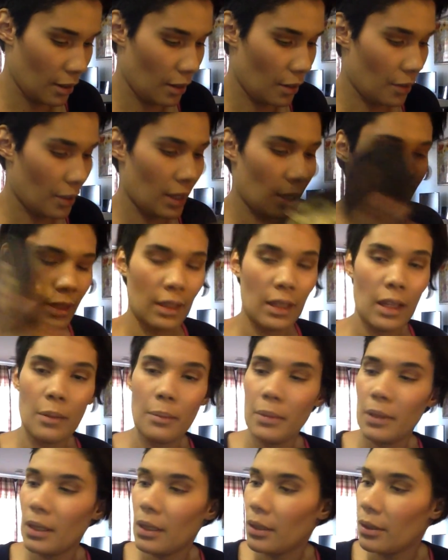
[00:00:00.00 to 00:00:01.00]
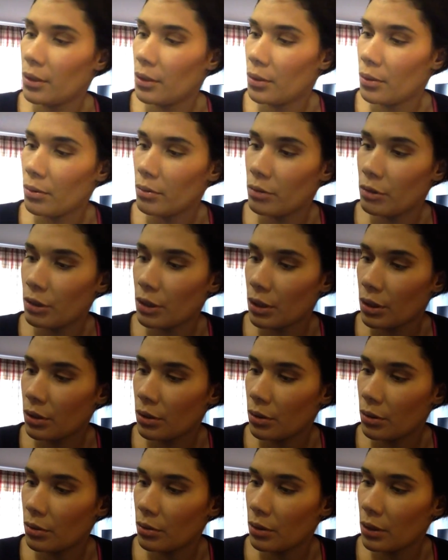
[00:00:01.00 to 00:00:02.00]
Okay, let me
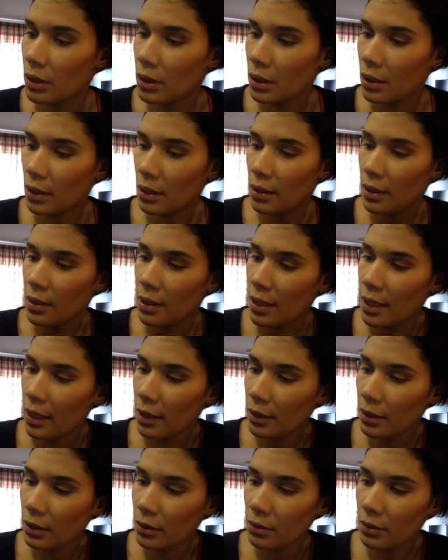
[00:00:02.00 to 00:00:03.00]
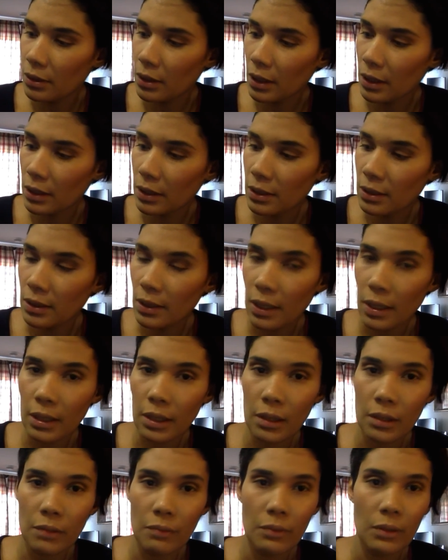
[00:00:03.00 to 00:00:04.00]
just do I'm gonna do like this
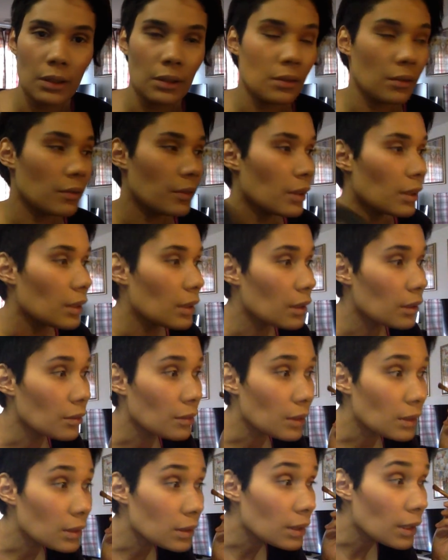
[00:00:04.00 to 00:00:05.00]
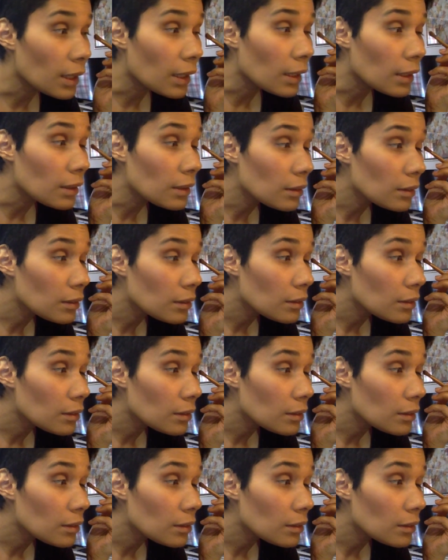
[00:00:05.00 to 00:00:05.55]
darker one over here on the side.